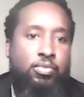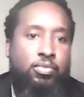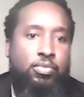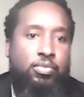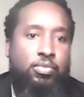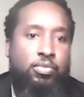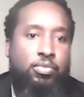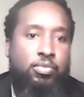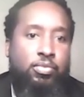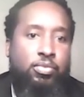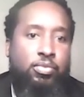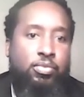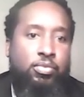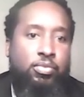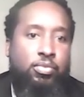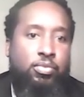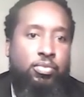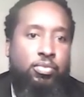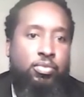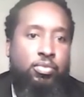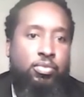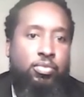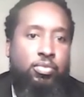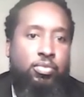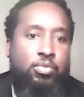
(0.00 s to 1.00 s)

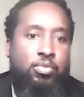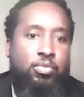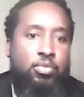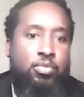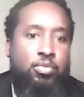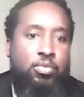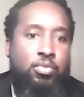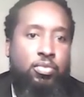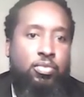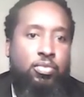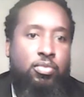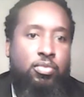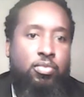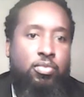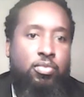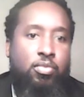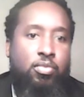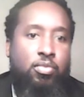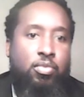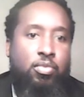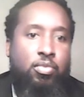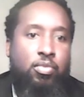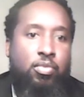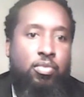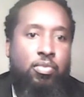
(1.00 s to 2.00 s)

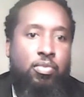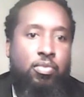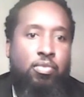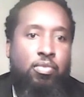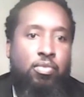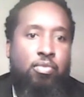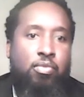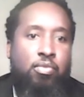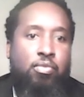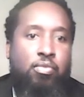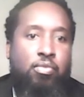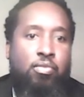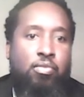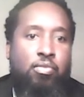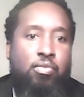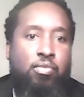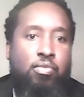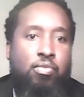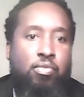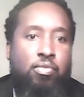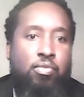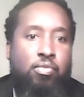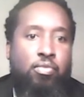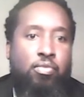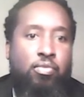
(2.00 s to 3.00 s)

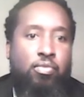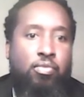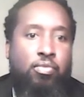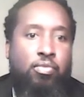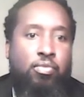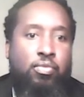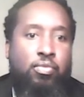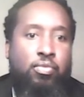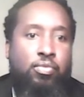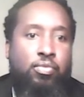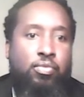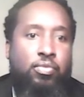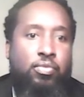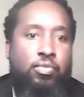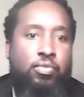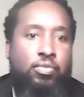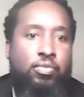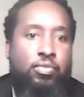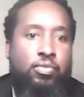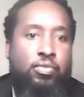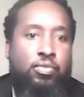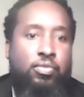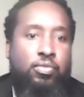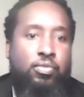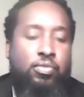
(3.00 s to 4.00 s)

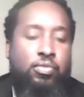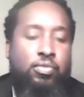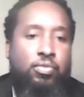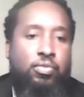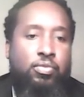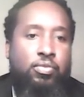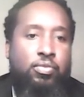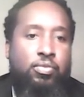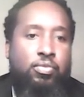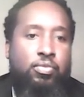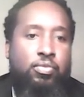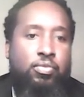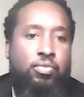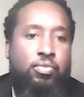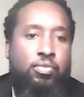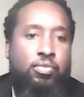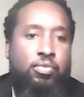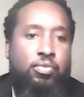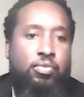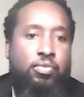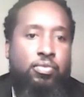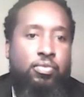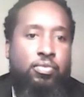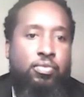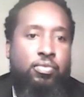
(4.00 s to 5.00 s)

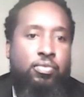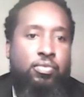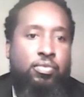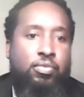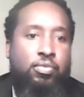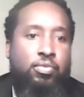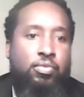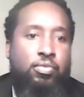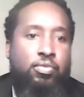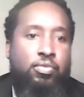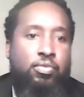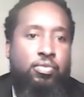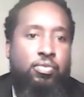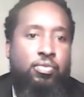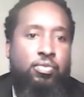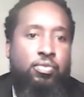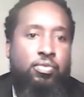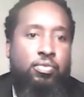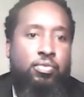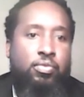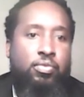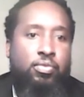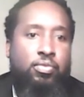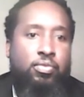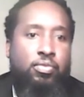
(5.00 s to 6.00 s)

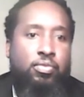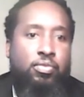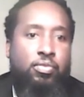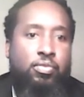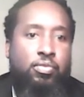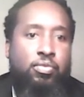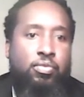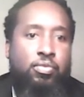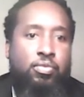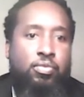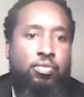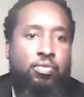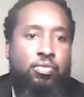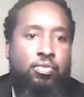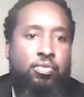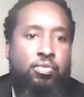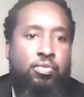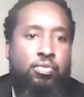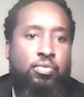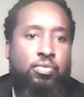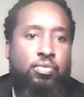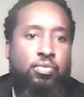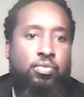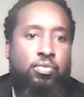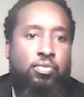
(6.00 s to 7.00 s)

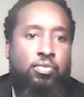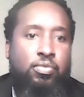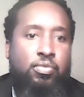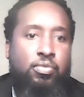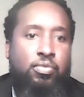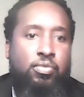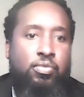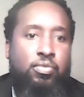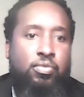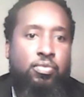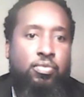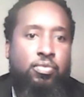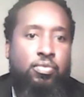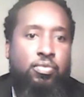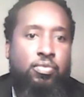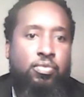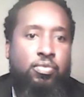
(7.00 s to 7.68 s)
(silent)